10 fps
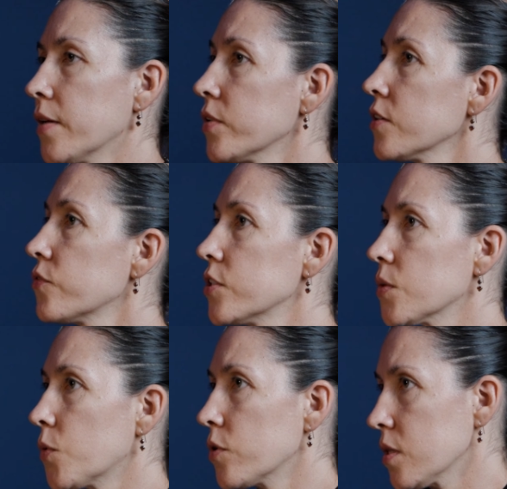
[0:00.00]
even if we
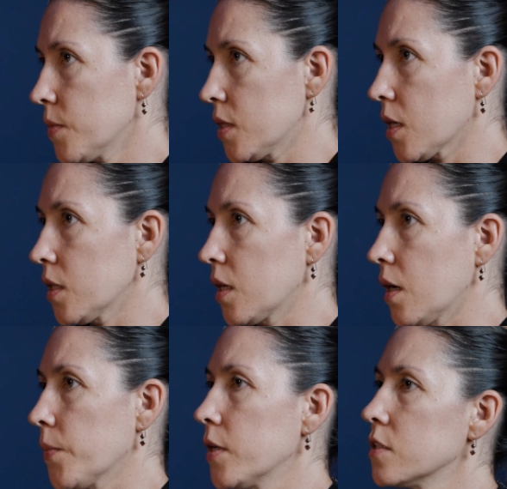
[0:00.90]
support them in the
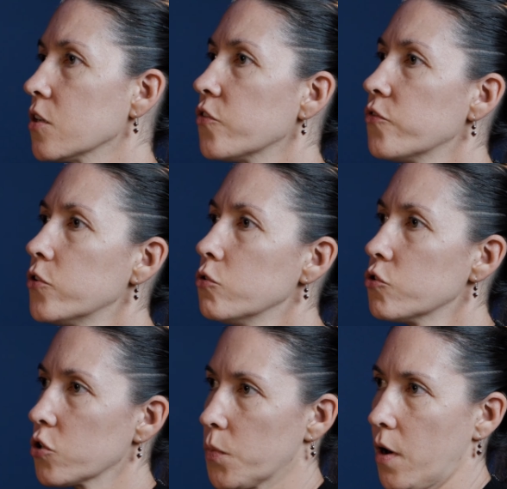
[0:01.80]
cleanup, it's a
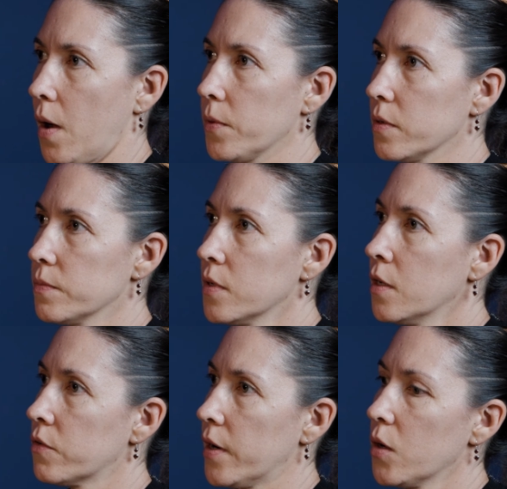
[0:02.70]
future problem,
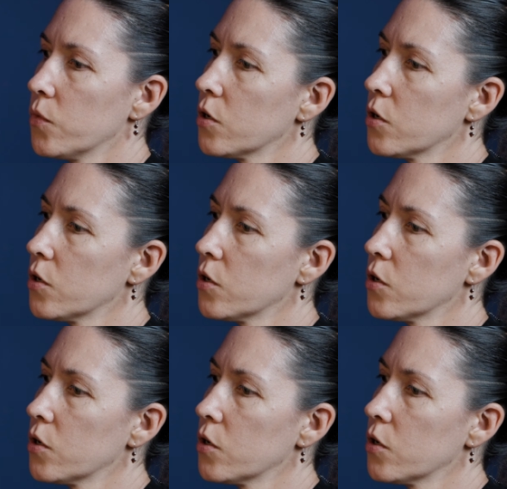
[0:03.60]
right?